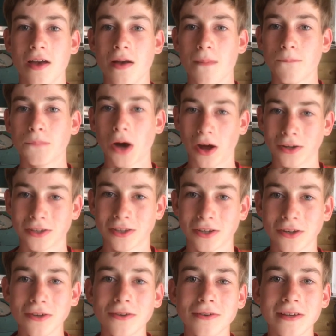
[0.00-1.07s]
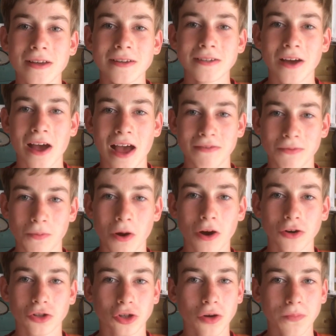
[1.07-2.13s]
But the good news is I have a
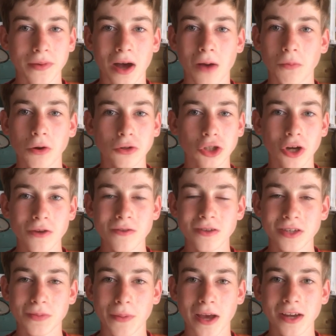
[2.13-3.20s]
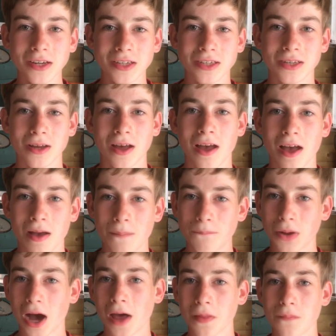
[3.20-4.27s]
workshop. I will show you the space, but
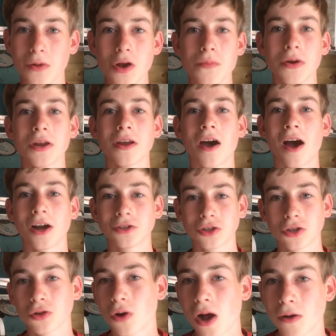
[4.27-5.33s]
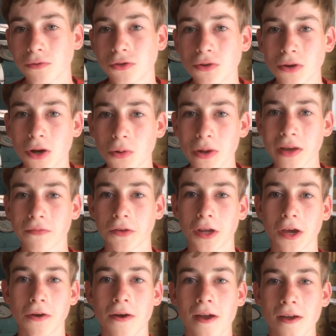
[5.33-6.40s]
at the moment I just thought I would do a quick video
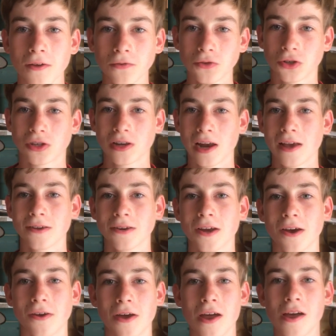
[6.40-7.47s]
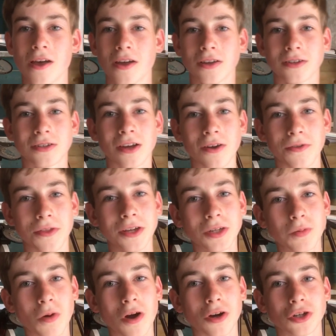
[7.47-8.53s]
just to let you know. So this
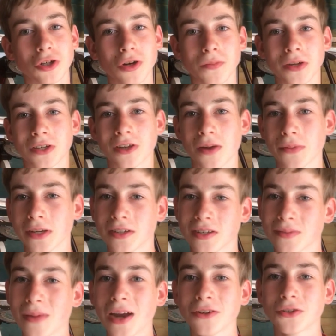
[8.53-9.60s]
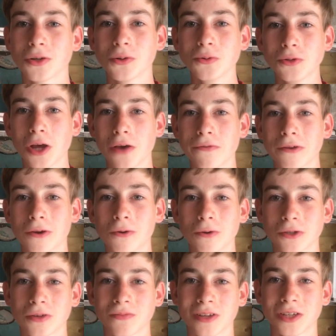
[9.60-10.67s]
workshop is going to be dismantled over the course
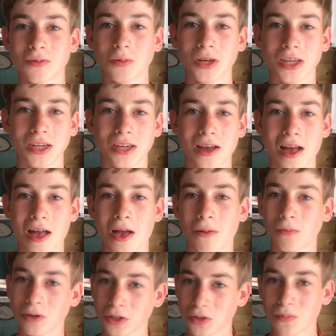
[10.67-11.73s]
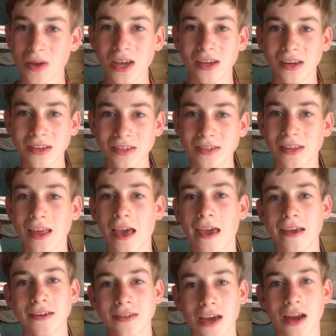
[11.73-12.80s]
of this week, which means there
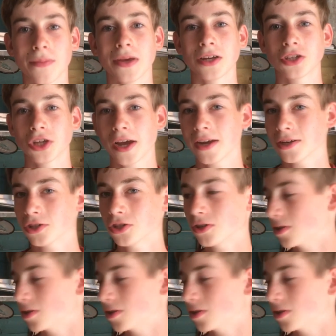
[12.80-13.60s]
is going to be a change to the